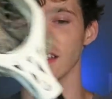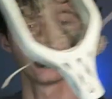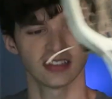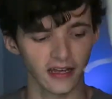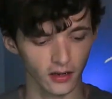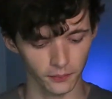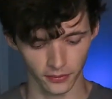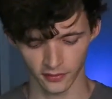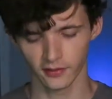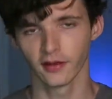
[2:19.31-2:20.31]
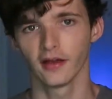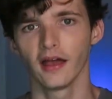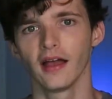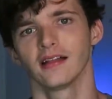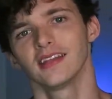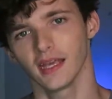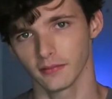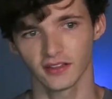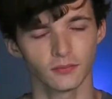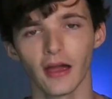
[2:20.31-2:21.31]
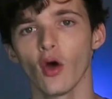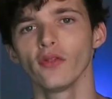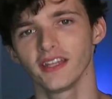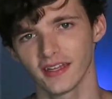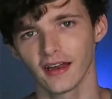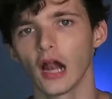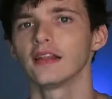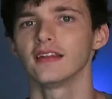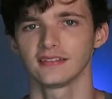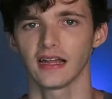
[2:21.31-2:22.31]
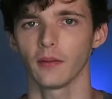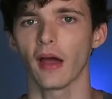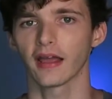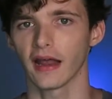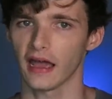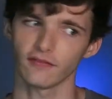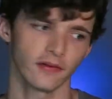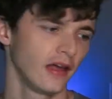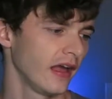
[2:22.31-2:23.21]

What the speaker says: a setup, this is my only 10 out of 10 setup I can have.